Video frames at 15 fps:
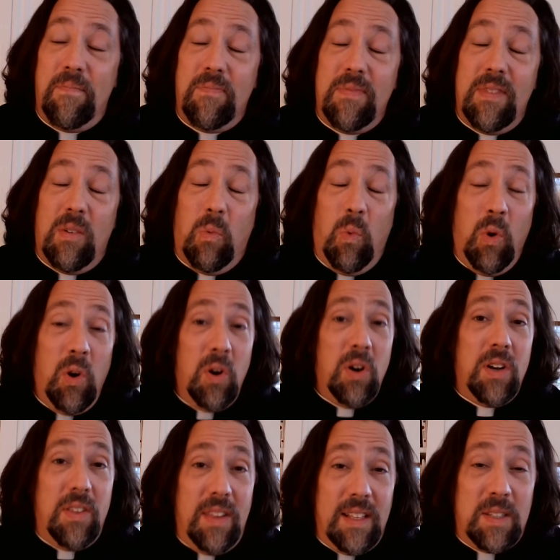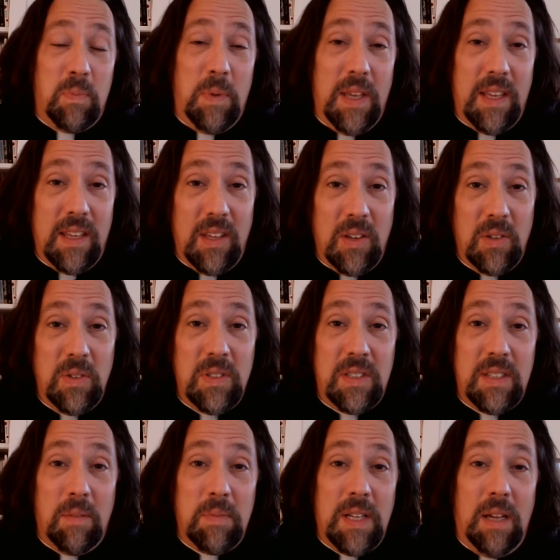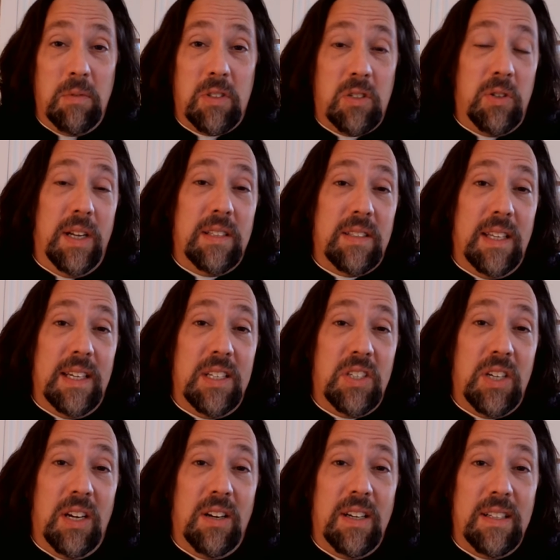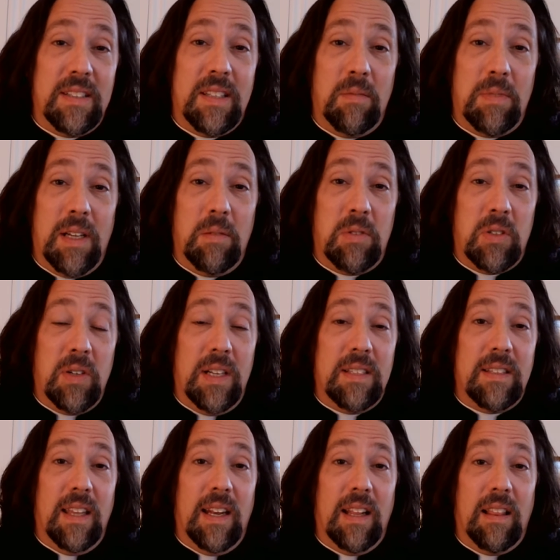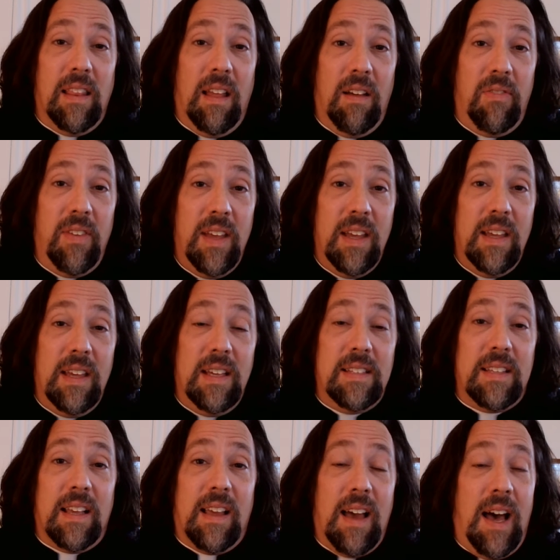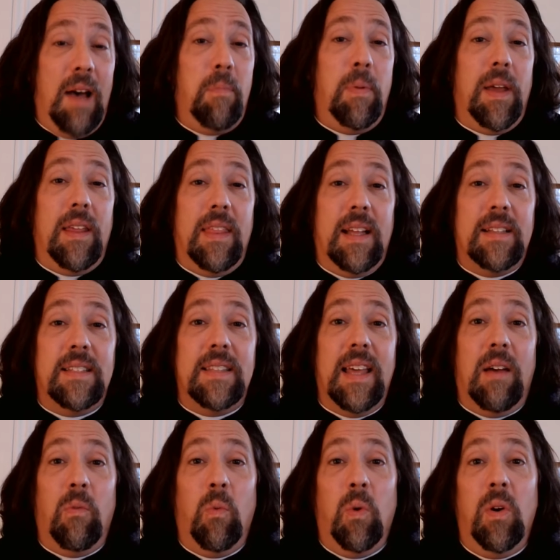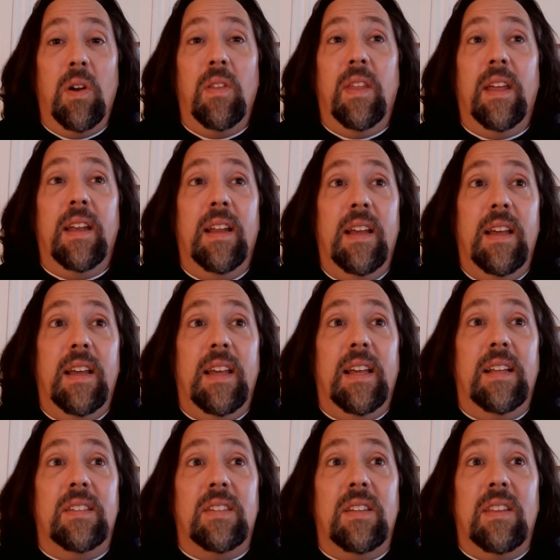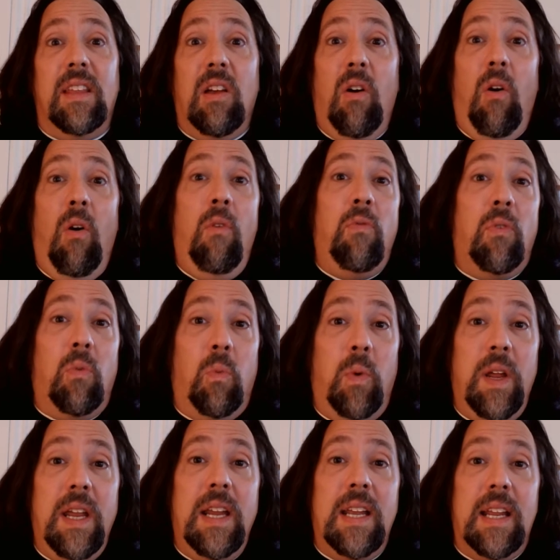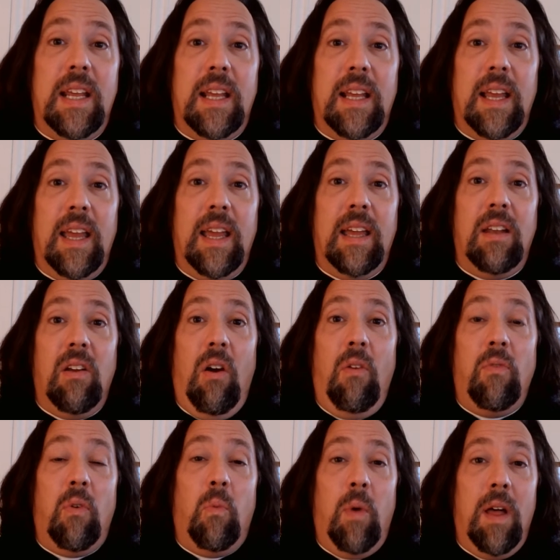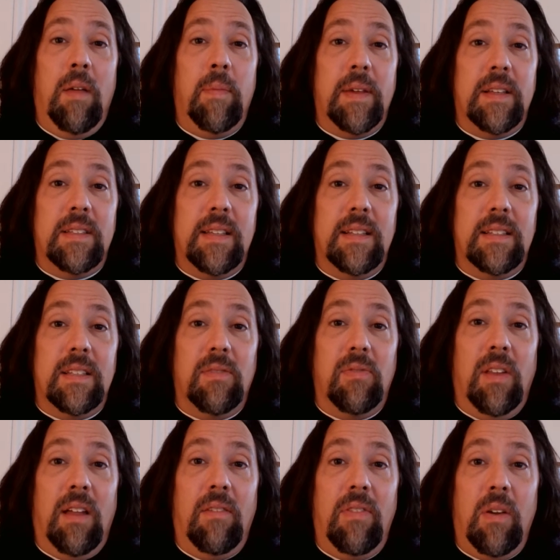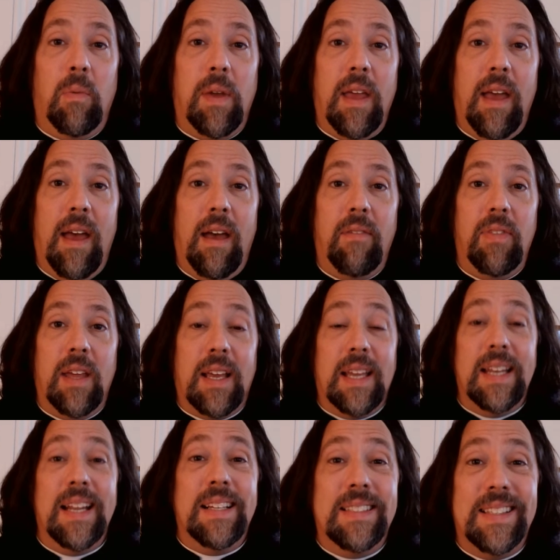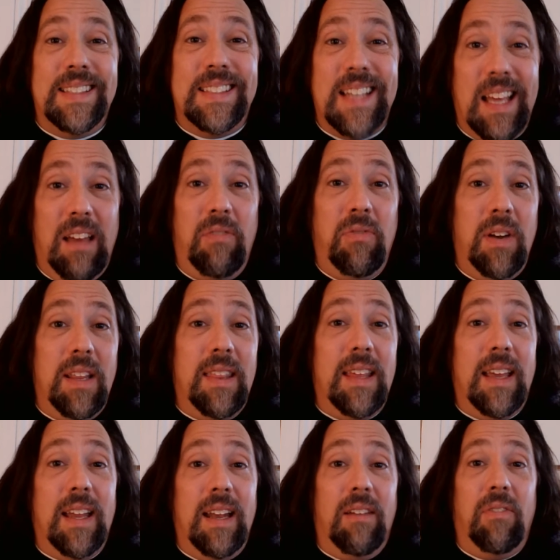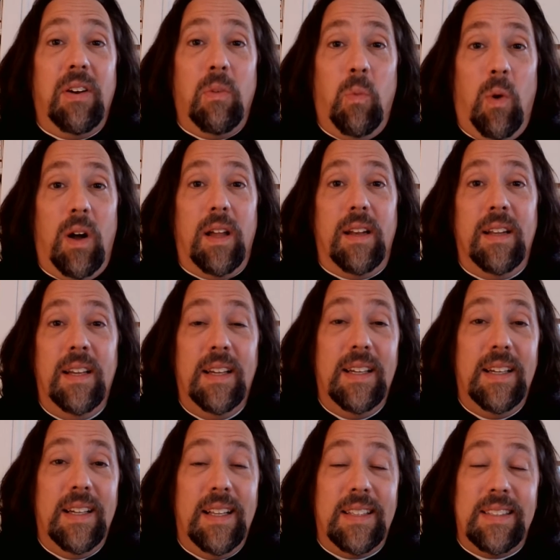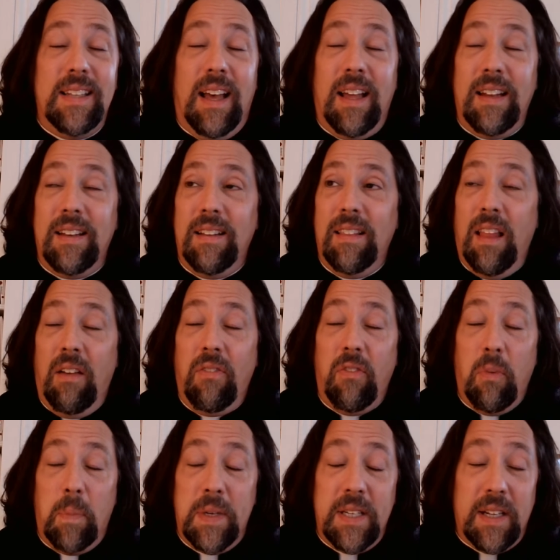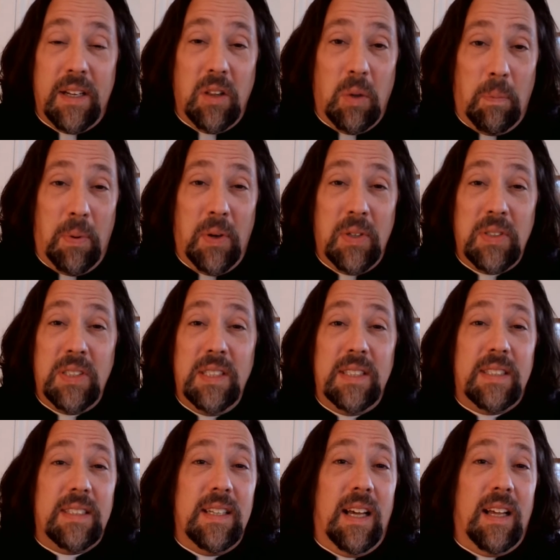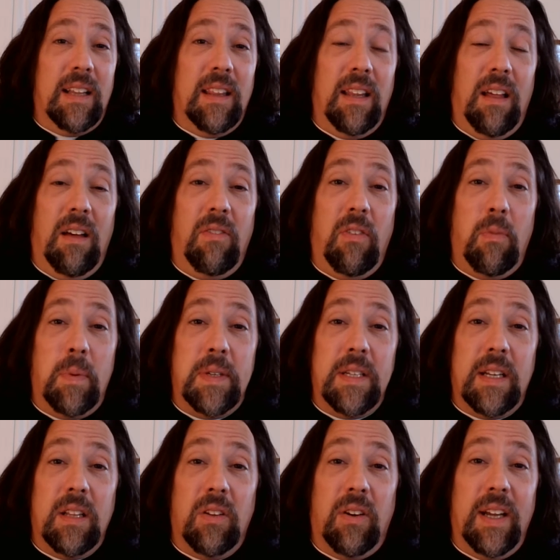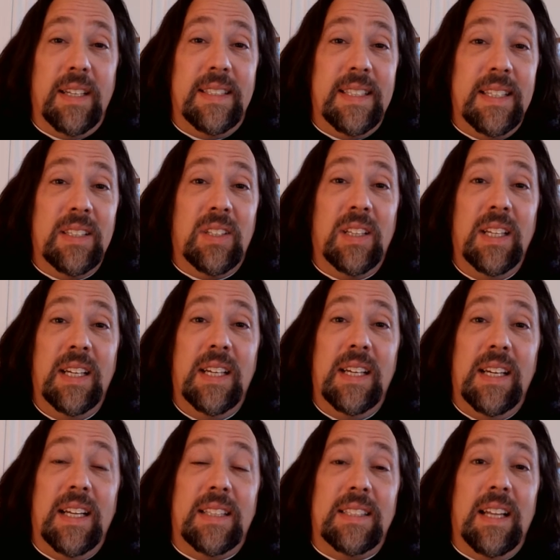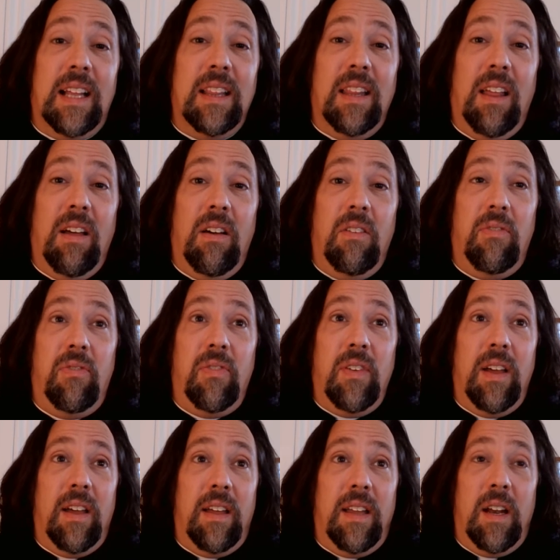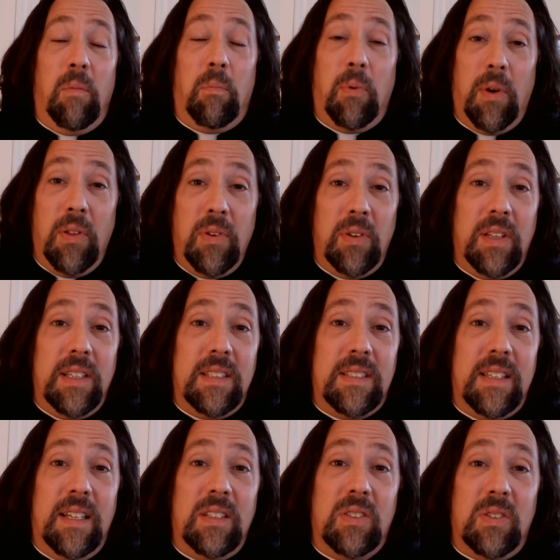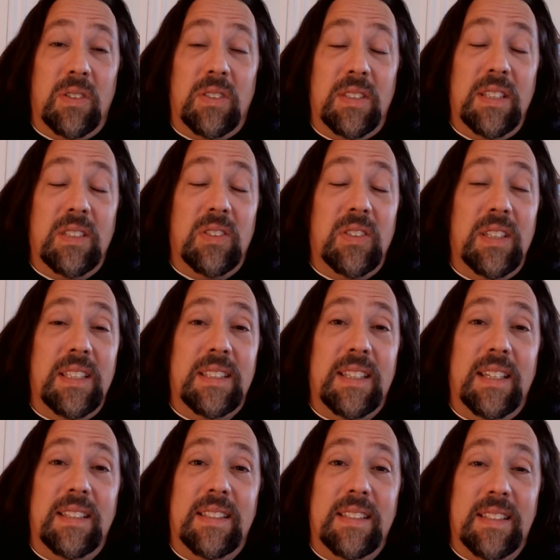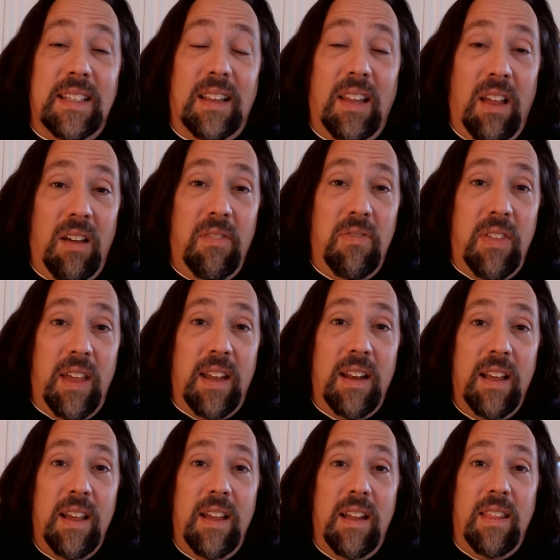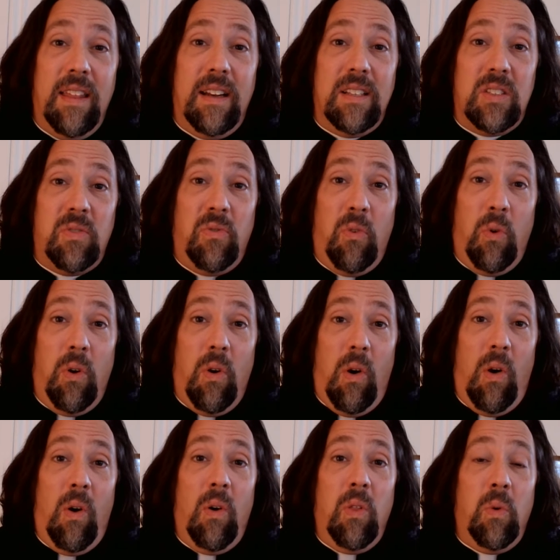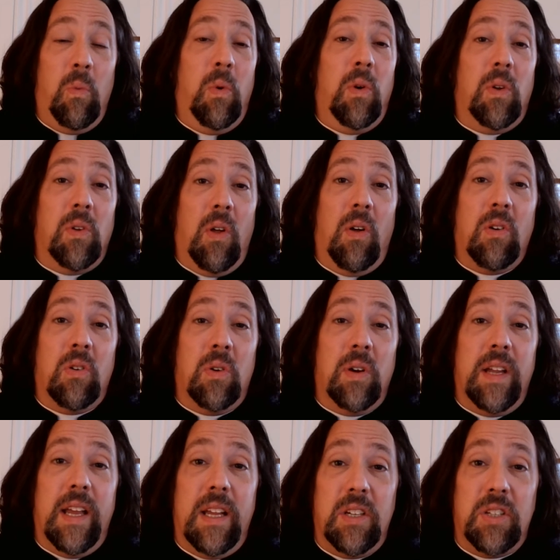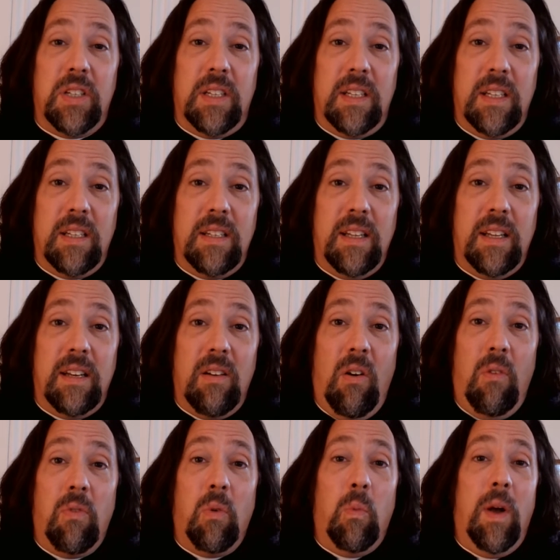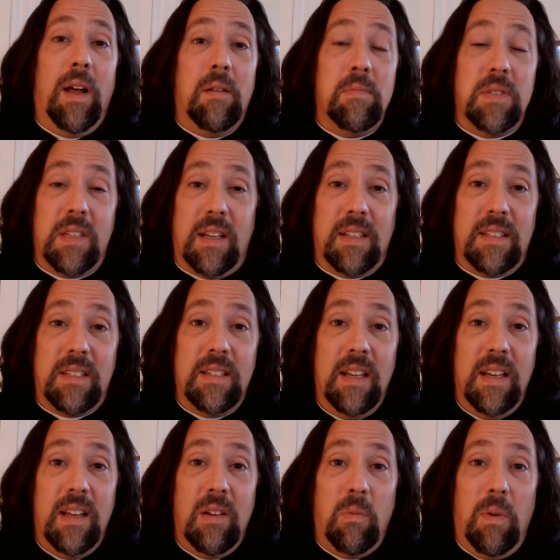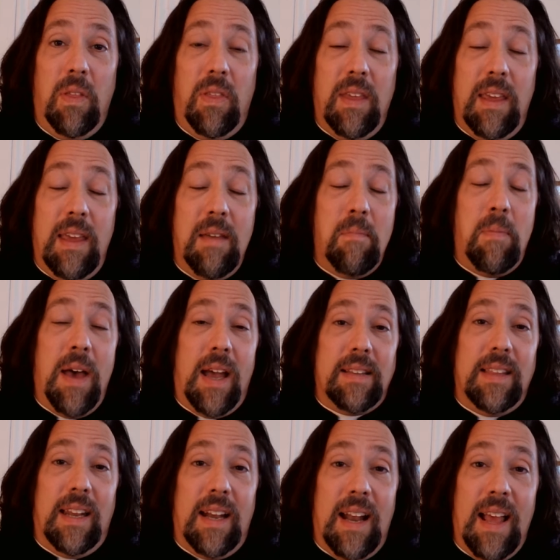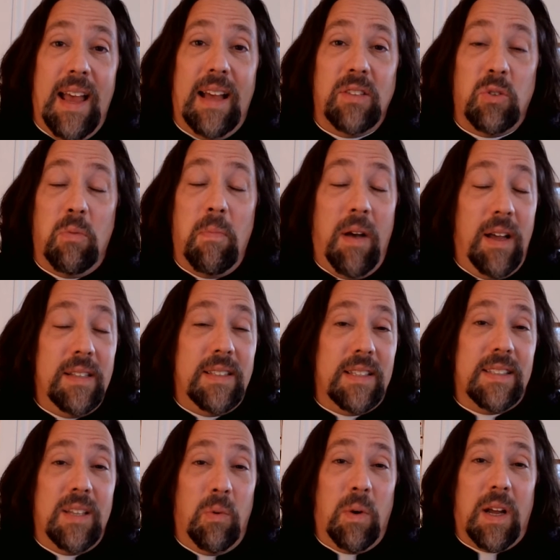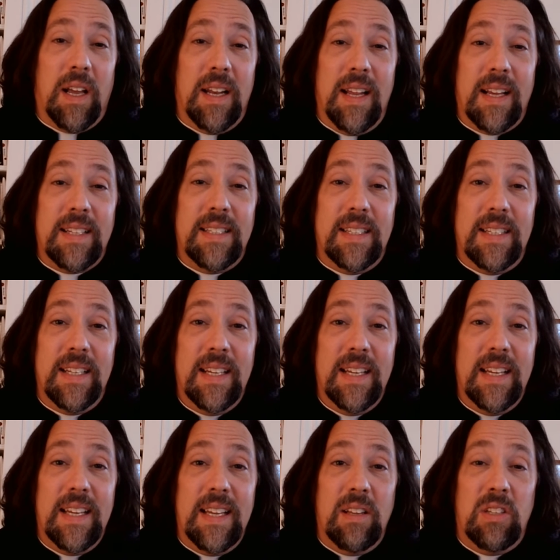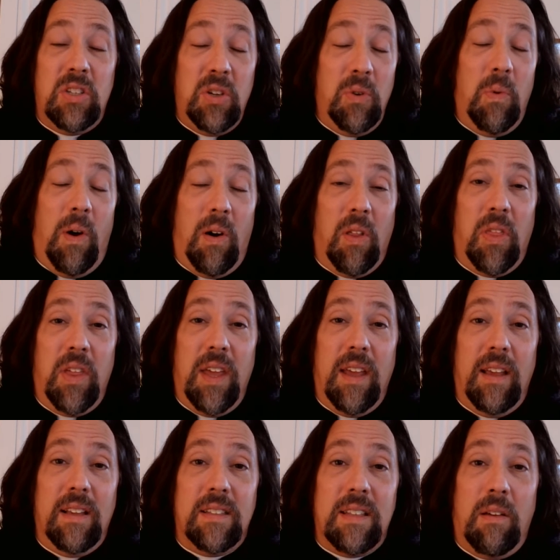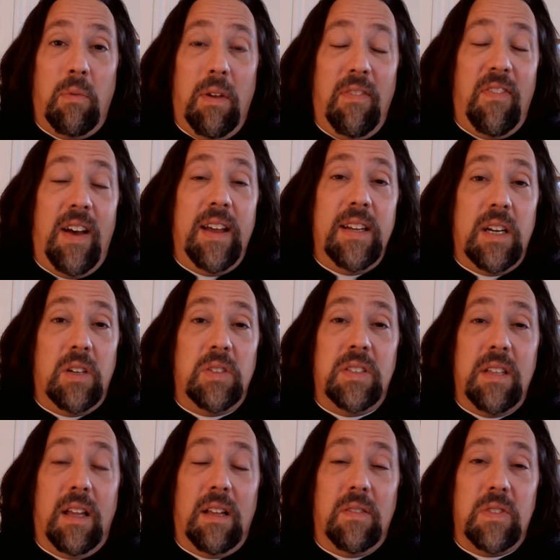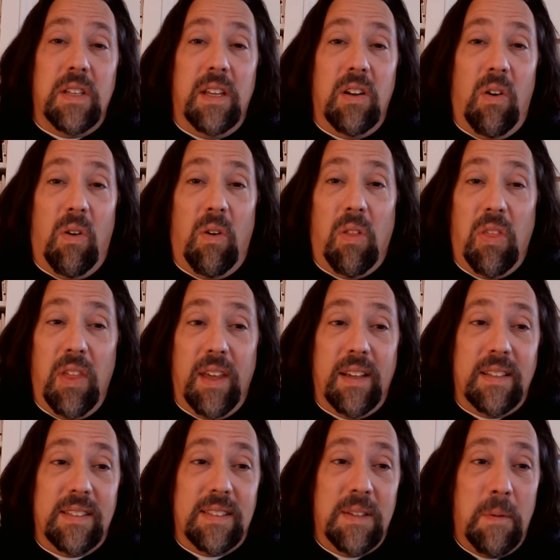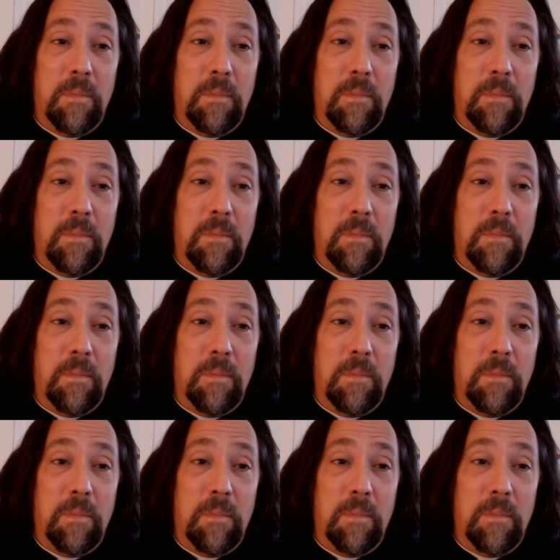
The word that's being used, sometimes translated charity, sometimes translated love, is agape. That's that word that is in the overweening and overwhelming sense of love that we have that connects us to everything and everyone. It's not love of a particular person. It's not love of a particular ideal. It's not love in a brotherly sense or a sisterly sense. It's a love that is for all the world, all creation. It overwhelms us with the impact that it has. It reminds us that we're connected to all things and we find ourselves in all things.